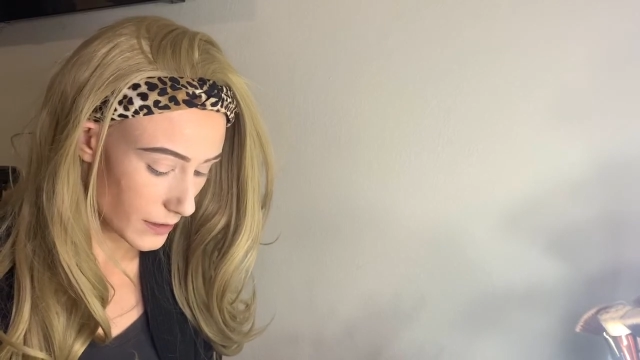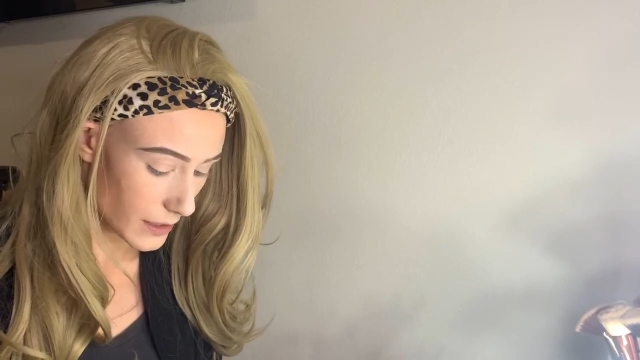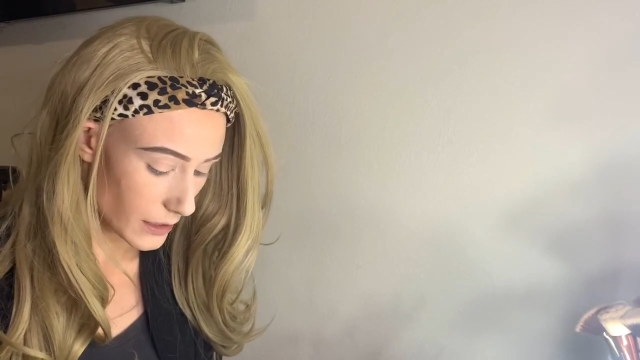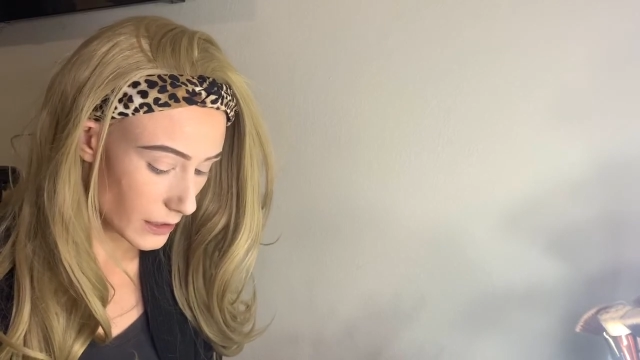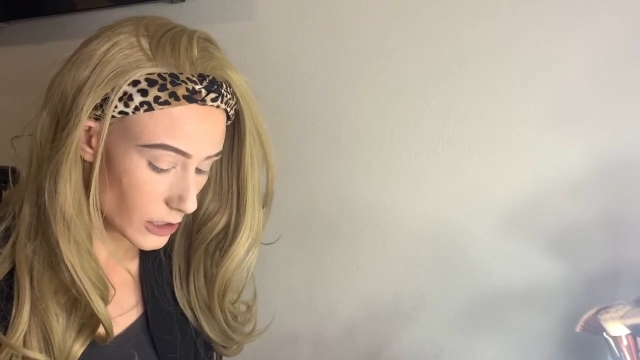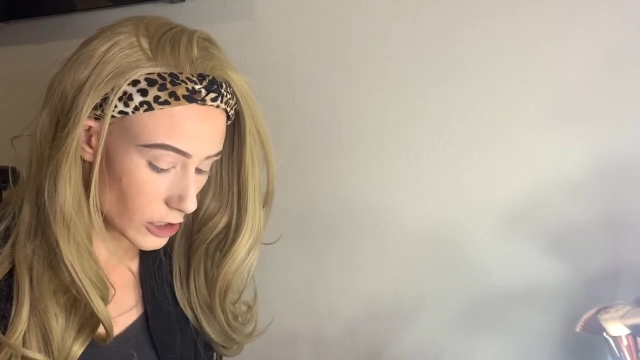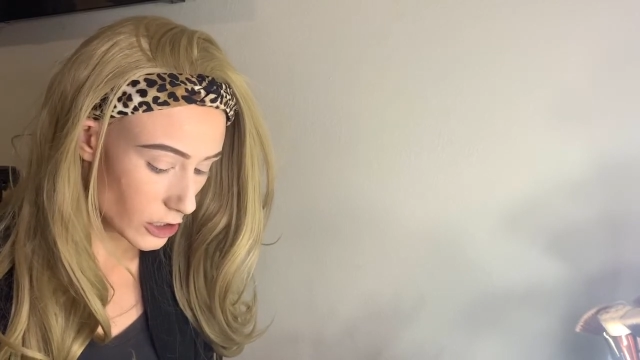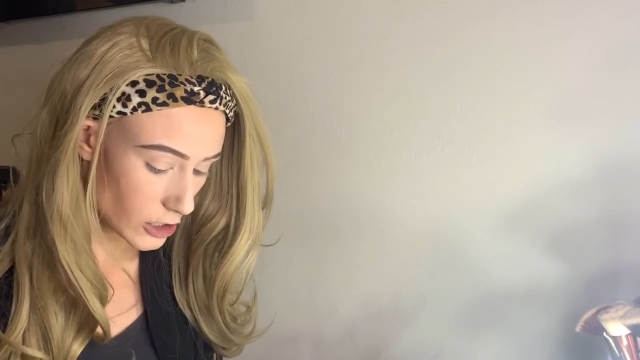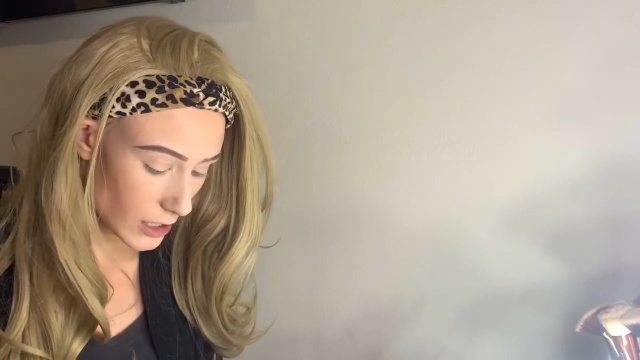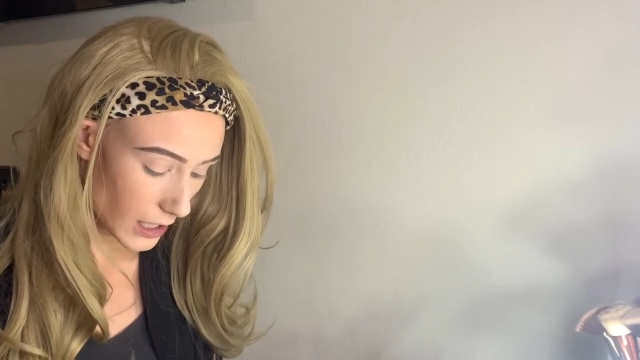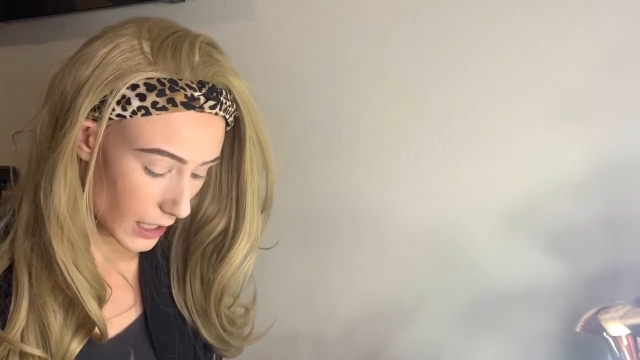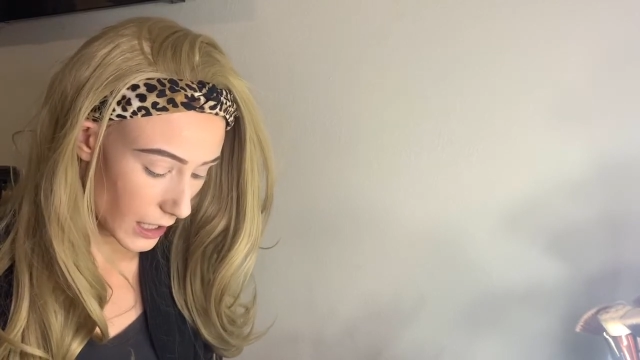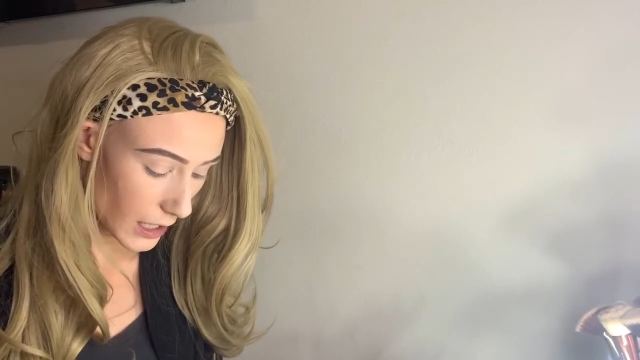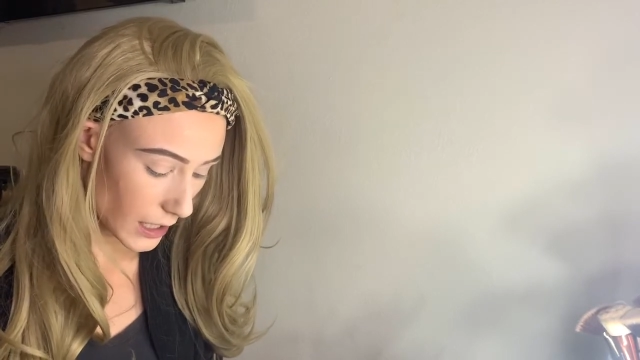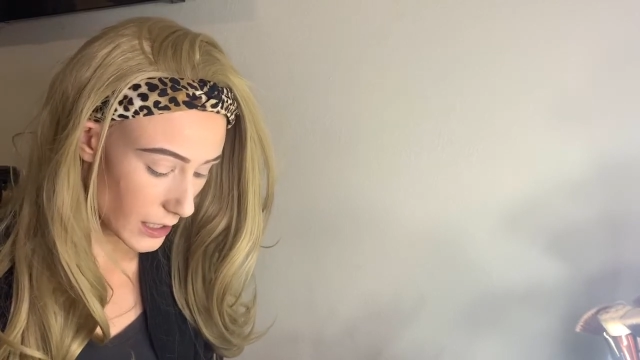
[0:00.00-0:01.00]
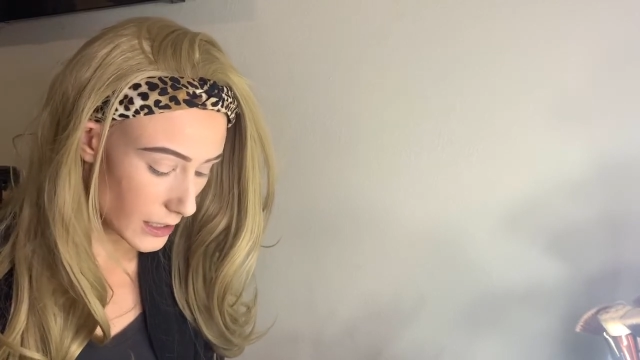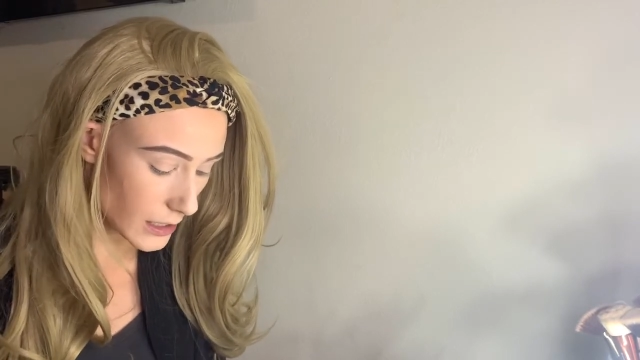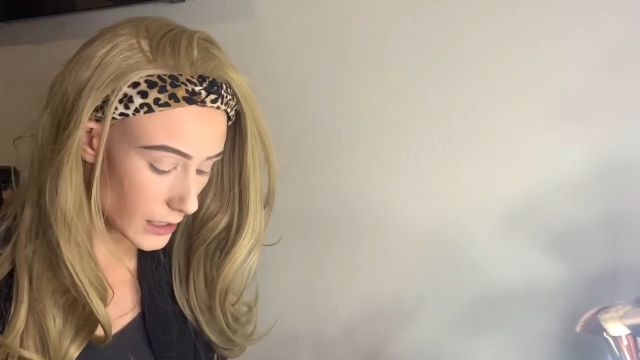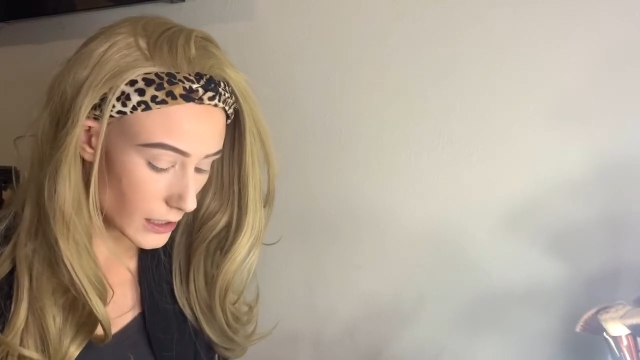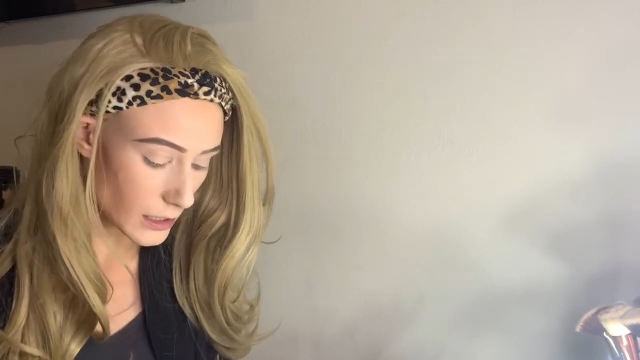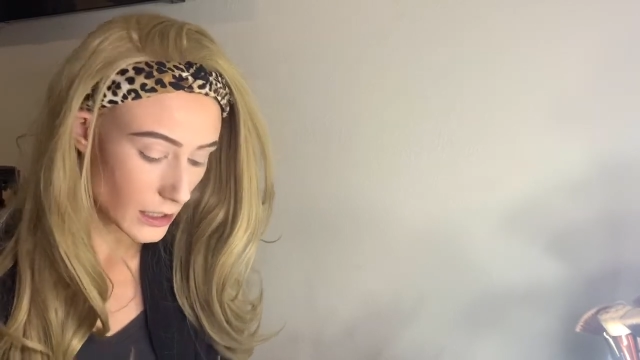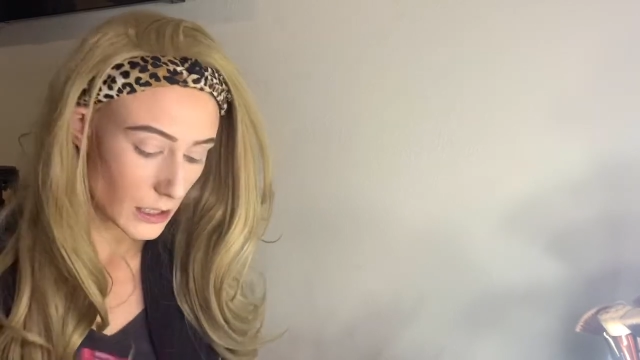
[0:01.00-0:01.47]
the shade